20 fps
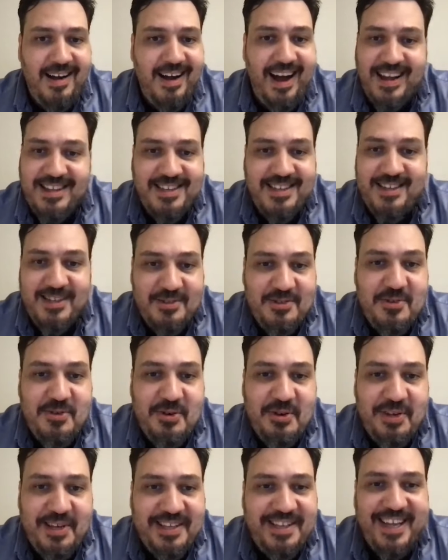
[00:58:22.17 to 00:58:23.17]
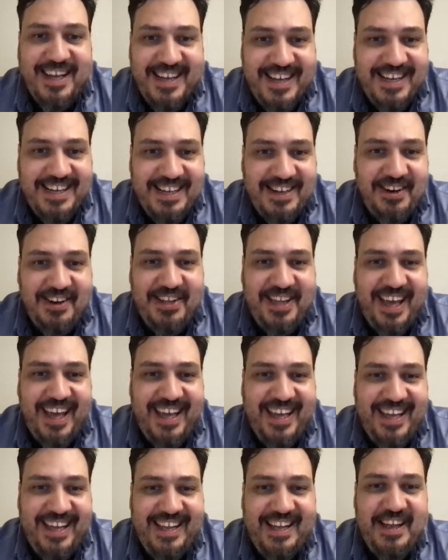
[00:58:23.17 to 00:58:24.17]
I didn't do it,
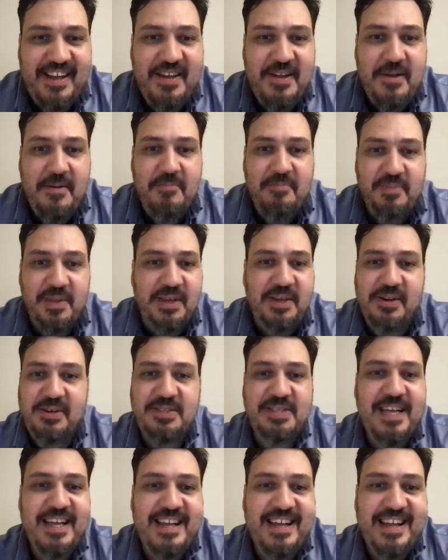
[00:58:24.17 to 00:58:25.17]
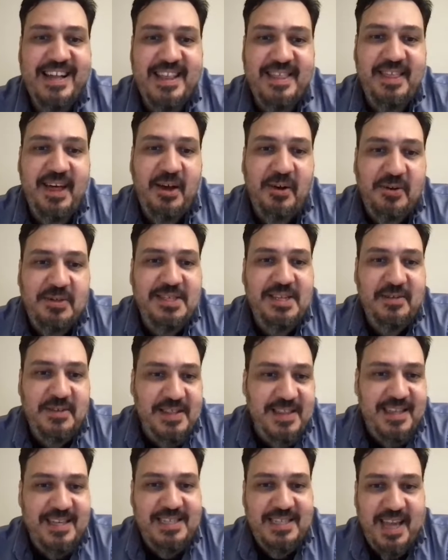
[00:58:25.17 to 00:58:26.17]
okay? Because that was
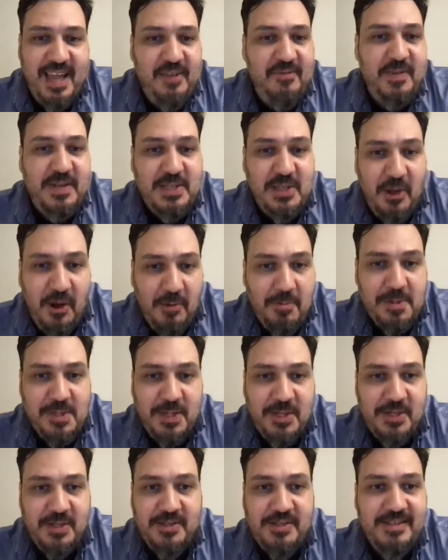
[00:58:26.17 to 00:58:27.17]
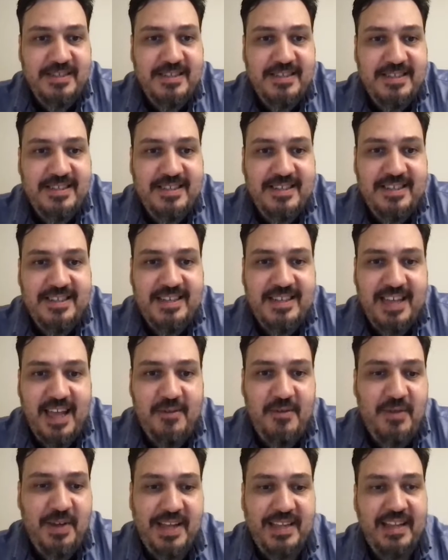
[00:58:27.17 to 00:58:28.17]
the safest option.
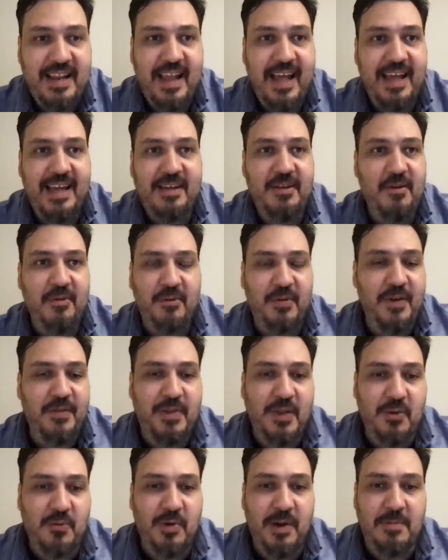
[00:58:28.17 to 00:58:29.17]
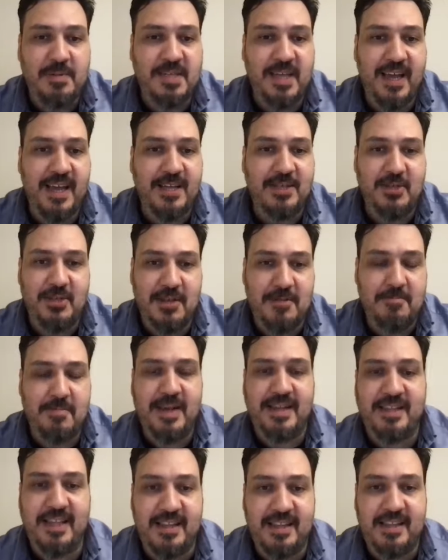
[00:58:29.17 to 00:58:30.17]
If you had like 50 websites on a
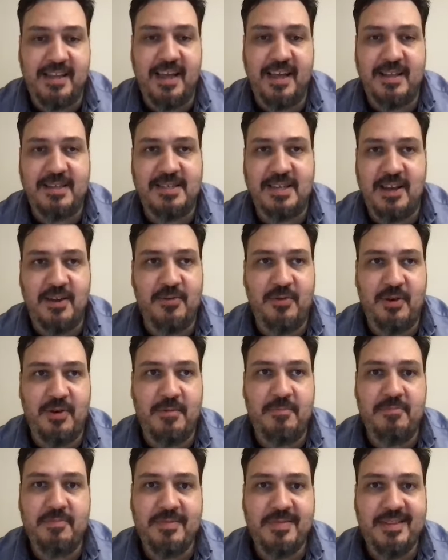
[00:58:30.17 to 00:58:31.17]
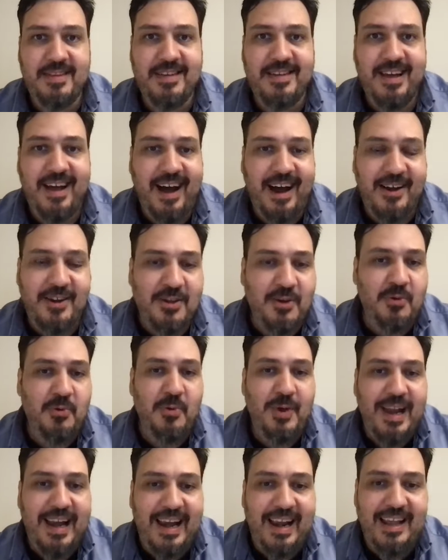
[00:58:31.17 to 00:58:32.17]
big dedicated server, are you
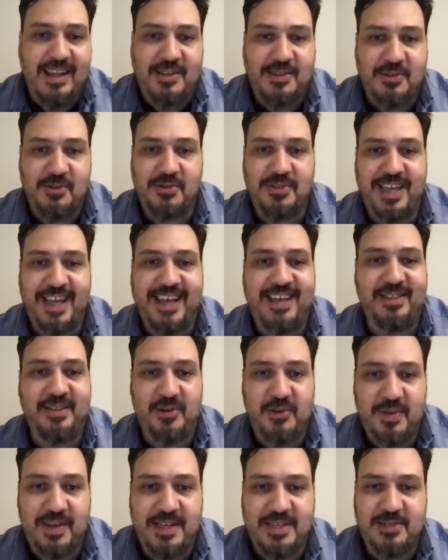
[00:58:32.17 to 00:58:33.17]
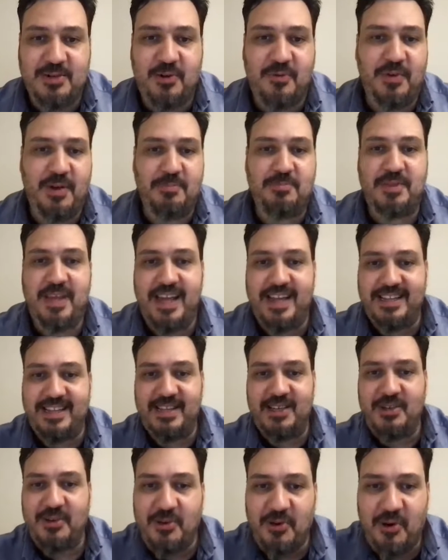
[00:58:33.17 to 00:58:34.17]
willing to take the risk of
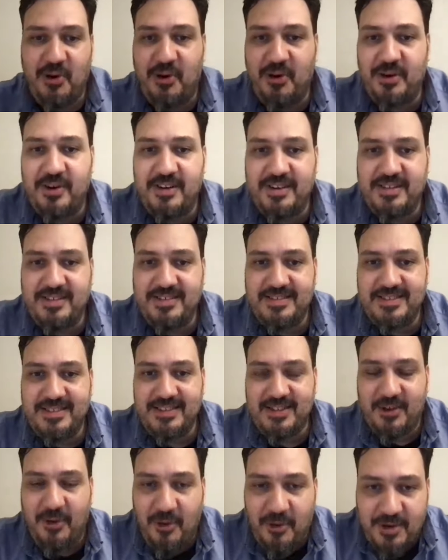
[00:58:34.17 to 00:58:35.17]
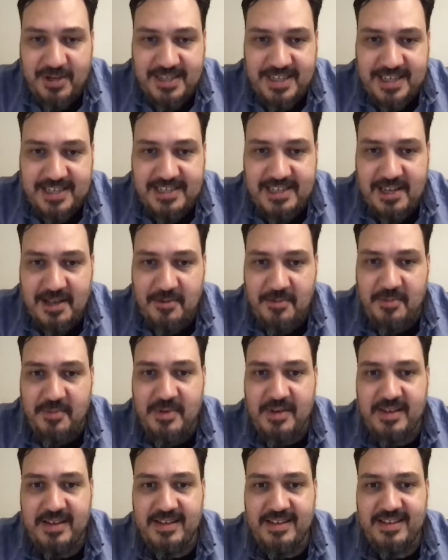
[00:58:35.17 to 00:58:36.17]
updating your core
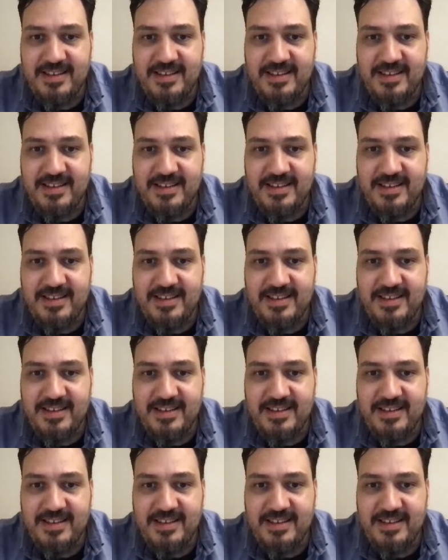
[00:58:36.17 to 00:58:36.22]
system?